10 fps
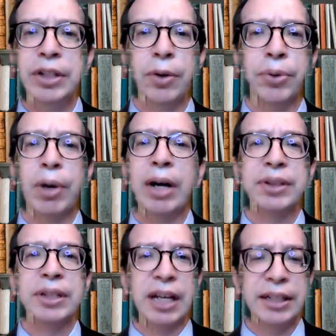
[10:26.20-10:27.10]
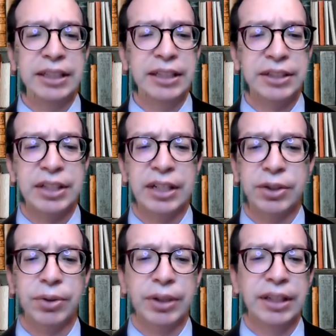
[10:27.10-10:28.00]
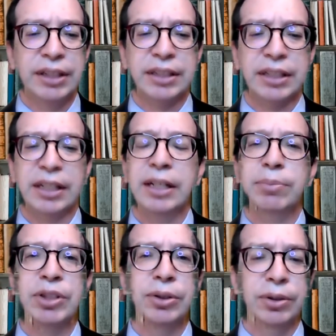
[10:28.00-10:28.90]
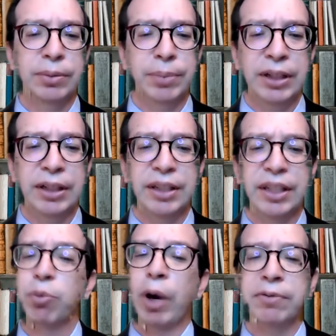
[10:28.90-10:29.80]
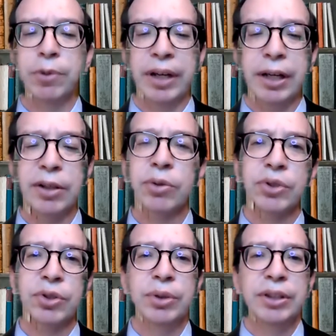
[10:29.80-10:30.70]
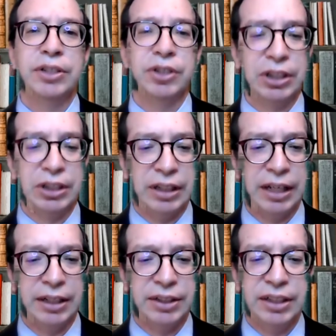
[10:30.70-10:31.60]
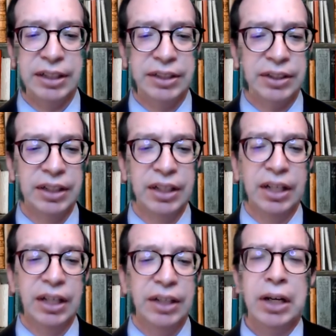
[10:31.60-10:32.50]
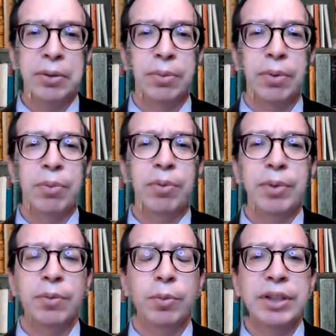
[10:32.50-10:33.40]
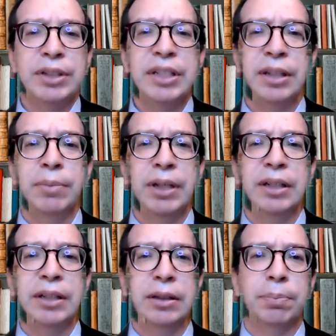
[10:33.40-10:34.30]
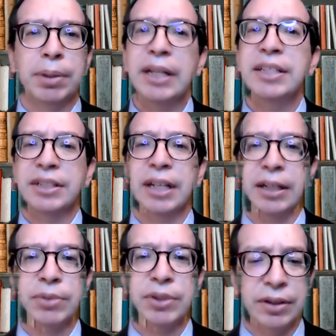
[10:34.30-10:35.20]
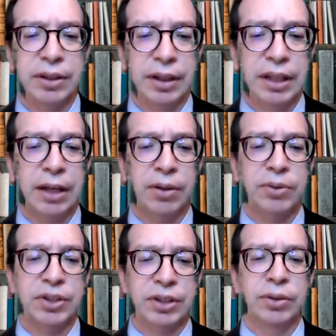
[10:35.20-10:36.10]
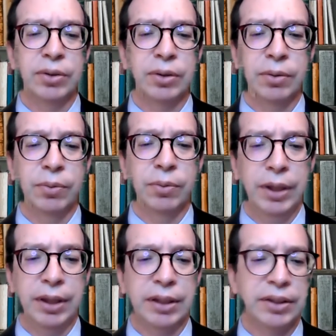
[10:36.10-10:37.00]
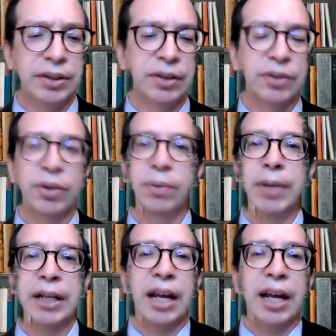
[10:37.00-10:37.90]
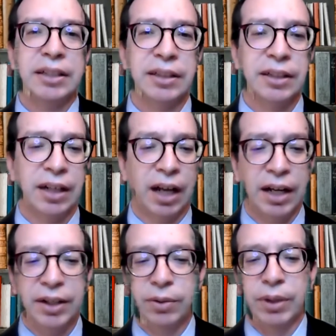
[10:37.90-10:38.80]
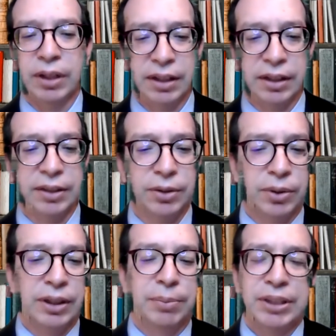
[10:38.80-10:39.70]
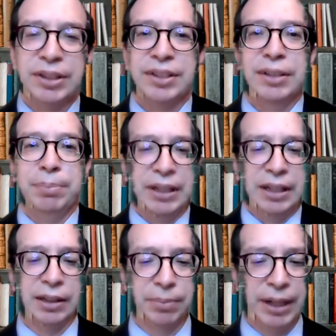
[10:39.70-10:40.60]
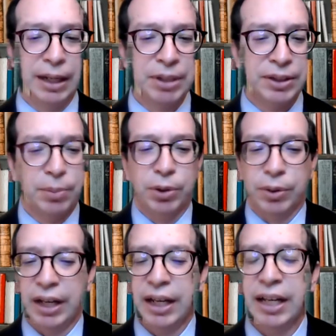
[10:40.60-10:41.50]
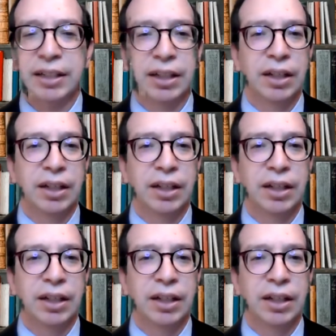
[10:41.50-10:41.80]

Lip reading: throughout the 19th century, this claim to be the rightful heirs to indigenous legacies, we see them in the place names that are still with us. So Manhattan, Iowa, Illinois, Mississippi, Alabama, Spokane.